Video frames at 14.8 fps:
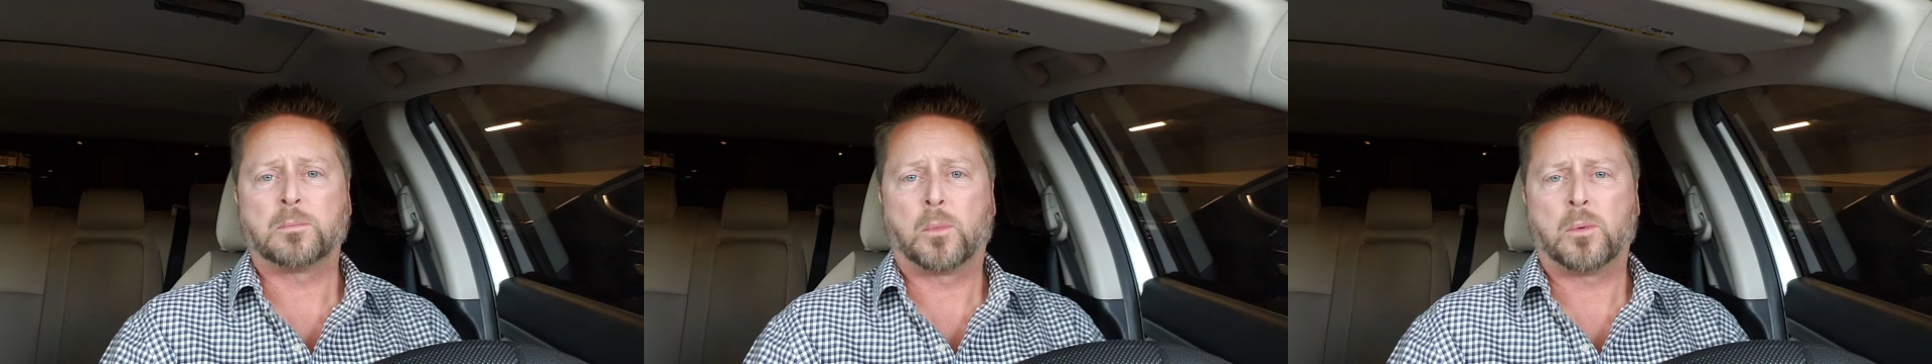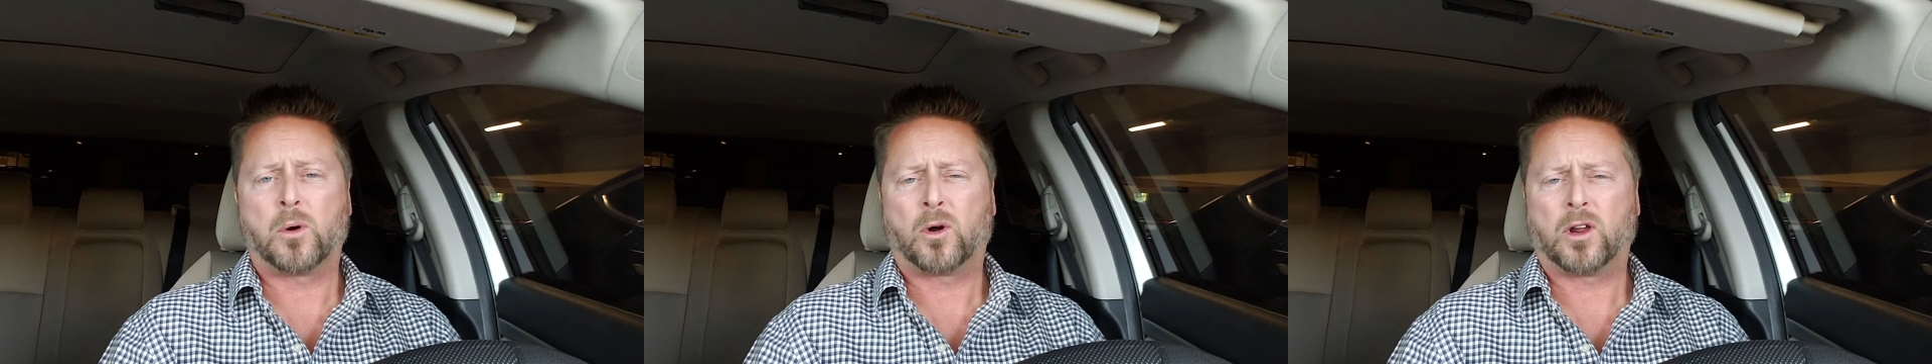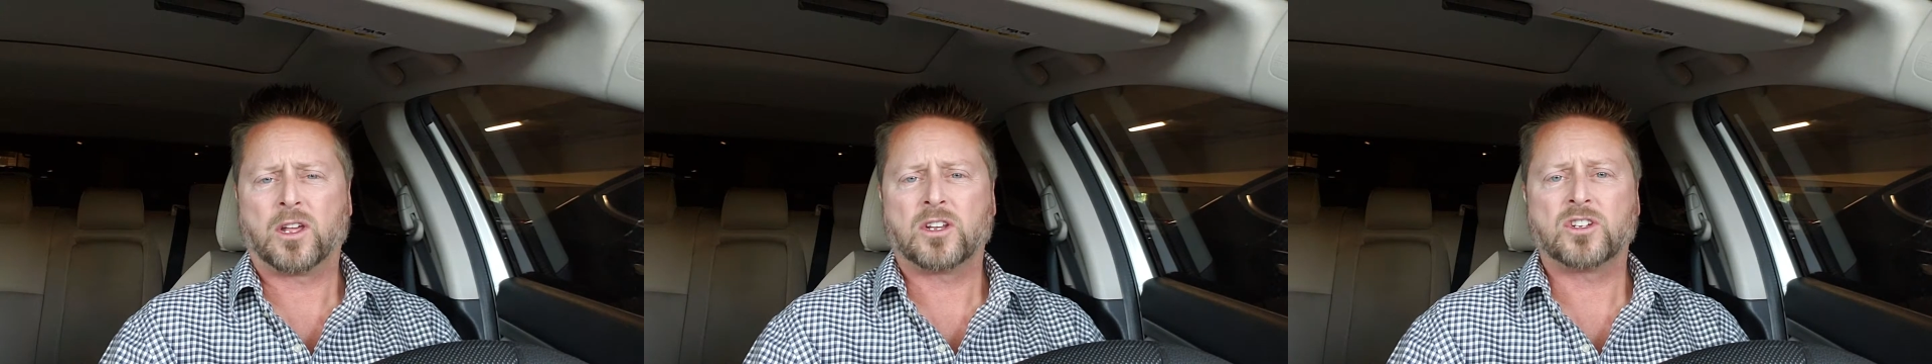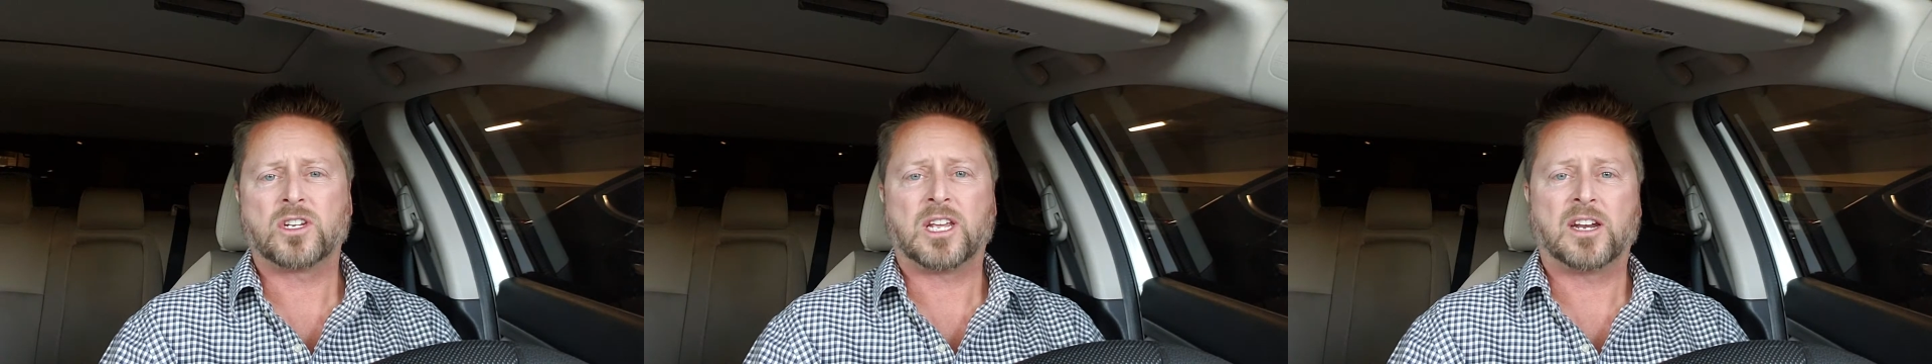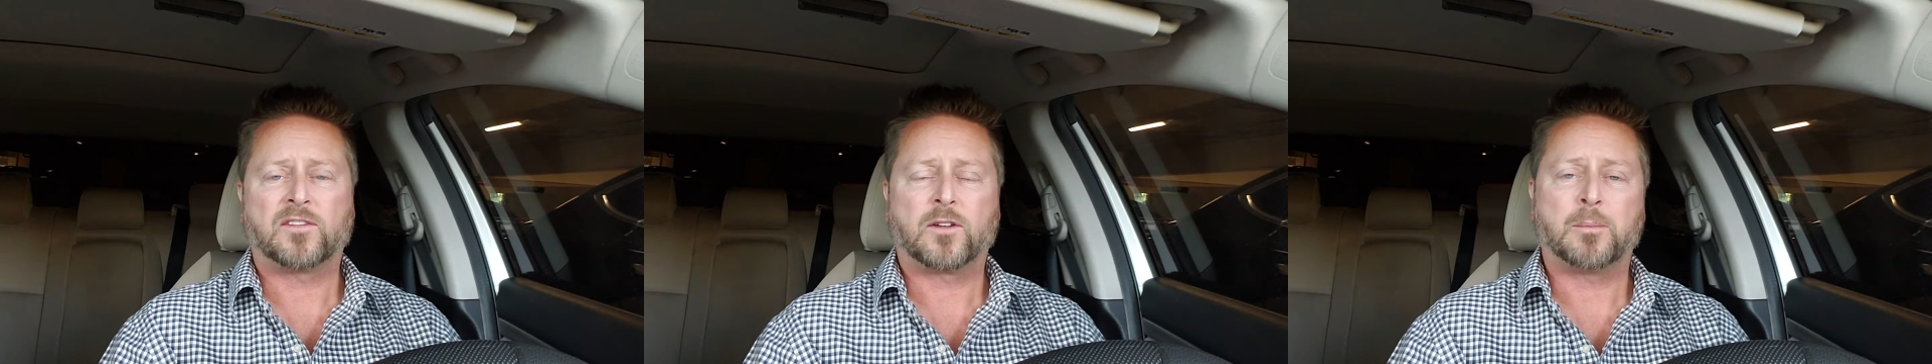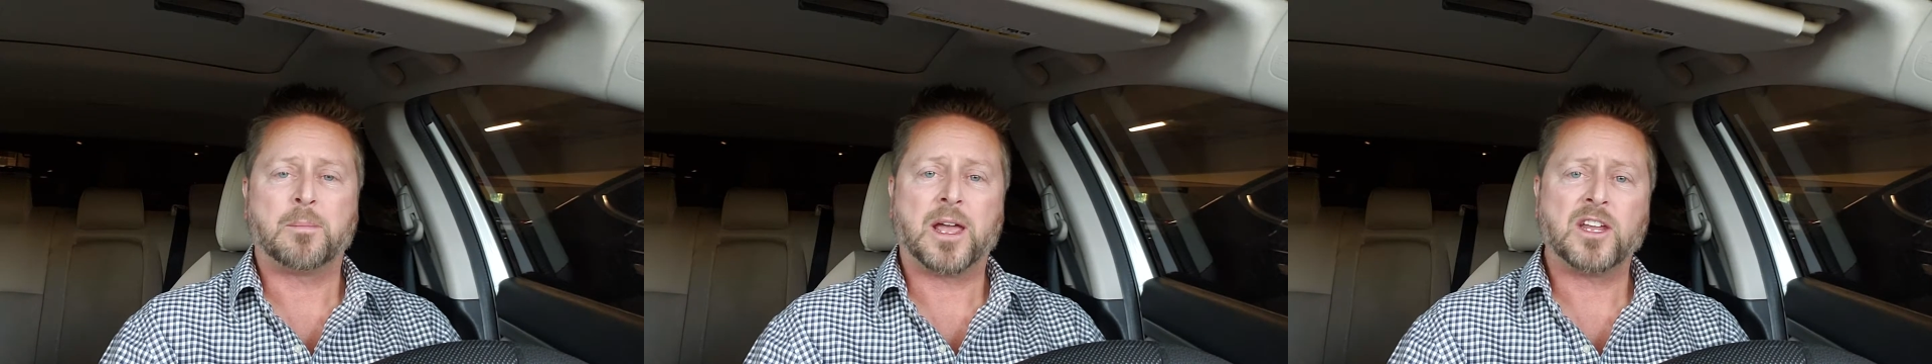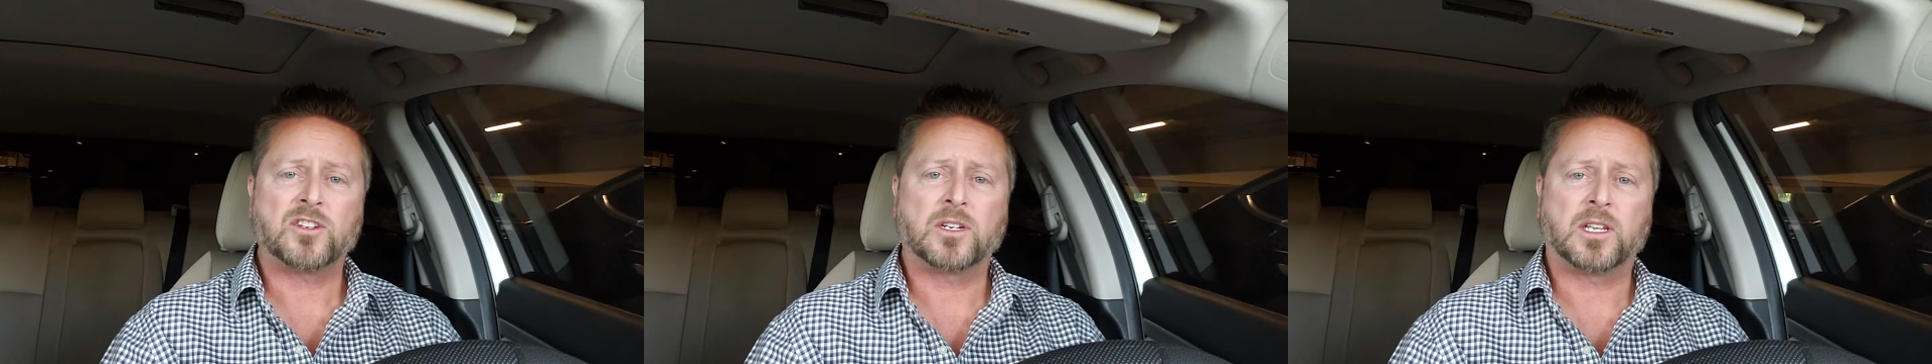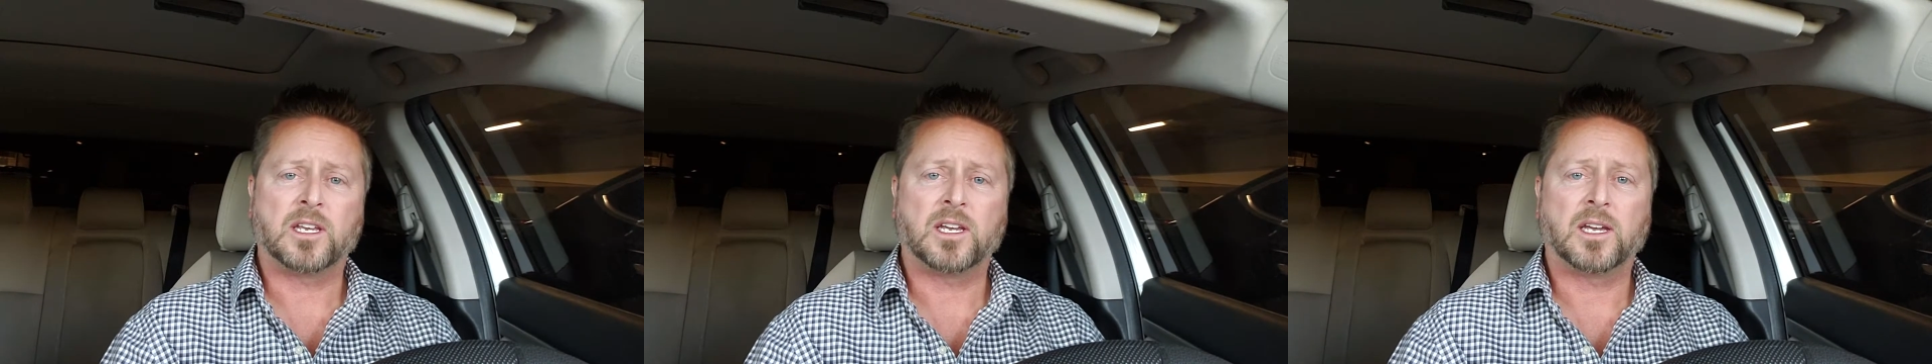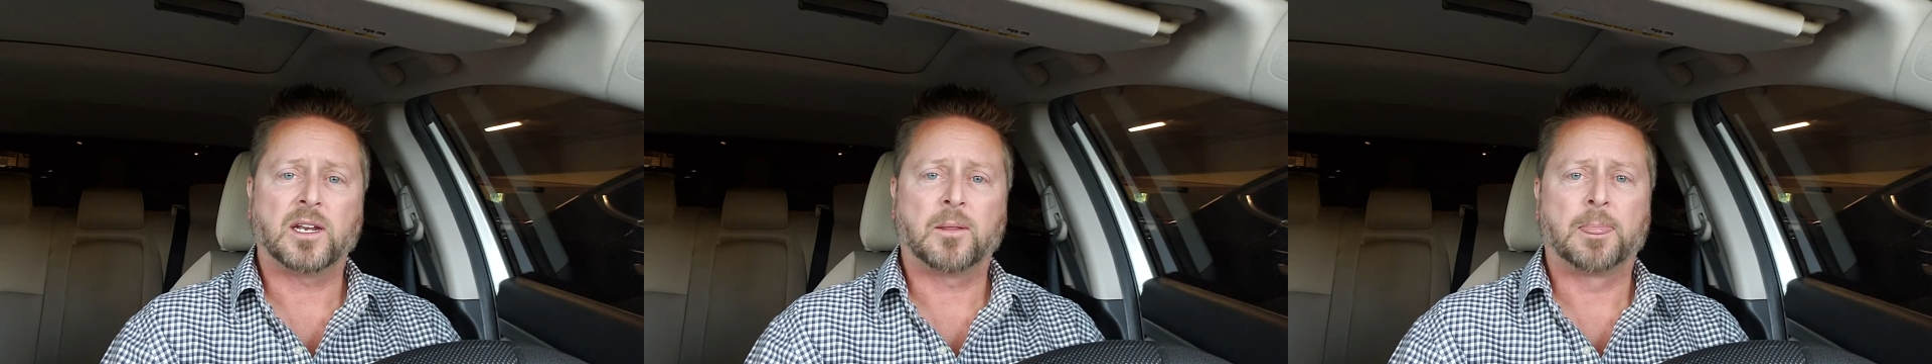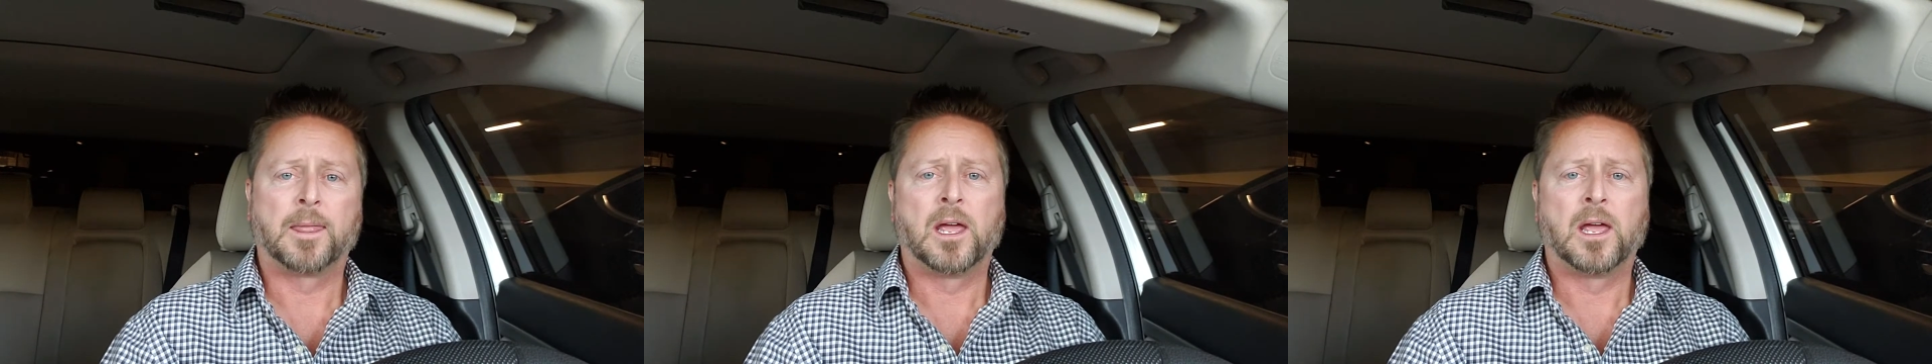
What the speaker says: mortgage information kit,